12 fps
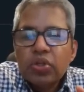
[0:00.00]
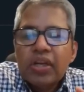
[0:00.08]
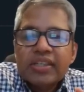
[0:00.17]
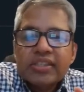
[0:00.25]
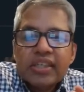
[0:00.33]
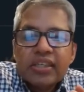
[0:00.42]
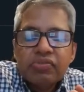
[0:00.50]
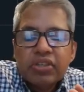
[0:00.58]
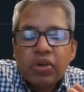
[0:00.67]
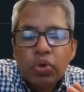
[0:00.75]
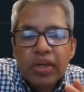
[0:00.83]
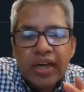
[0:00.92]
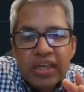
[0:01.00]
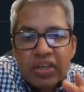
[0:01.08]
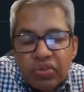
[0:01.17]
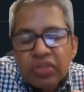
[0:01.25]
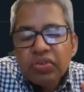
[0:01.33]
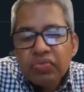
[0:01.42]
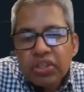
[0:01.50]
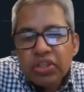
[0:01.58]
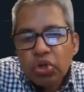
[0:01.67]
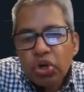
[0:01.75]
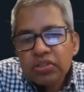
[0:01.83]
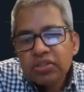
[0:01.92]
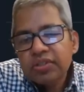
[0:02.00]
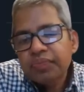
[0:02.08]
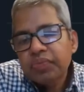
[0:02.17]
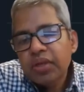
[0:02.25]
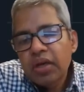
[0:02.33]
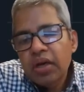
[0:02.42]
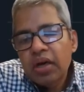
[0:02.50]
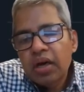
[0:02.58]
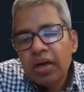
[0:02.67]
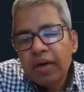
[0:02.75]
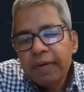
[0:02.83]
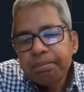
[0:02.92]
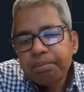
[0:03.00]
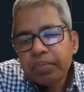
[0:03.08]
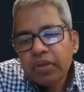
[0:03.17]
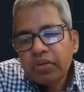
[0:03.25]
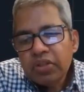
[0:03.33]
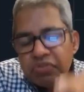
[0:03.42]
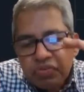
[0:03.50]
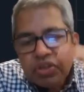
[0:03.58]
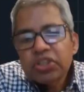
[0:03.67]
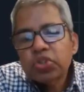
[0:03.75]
So let's say if we are looking at Nifty 50 stocks, um, the 50